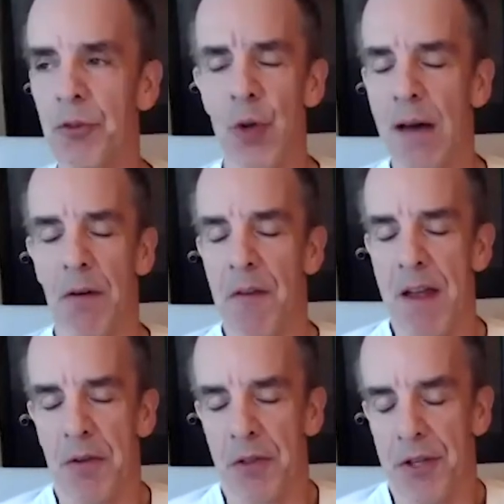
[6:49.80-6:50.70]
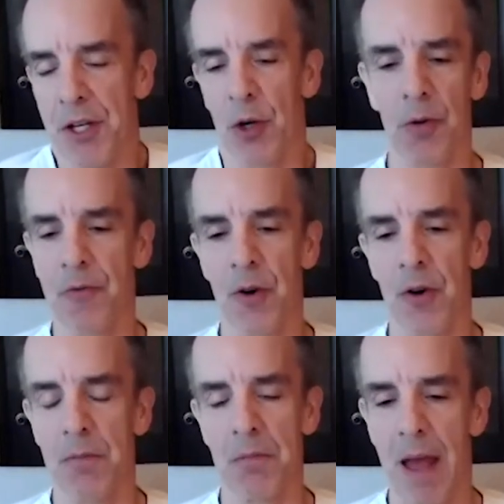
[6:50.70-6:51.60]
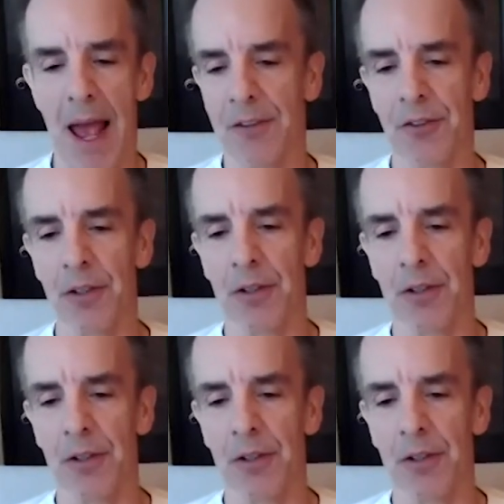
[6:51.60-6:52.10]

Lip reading: you have a favorite theater or film actor?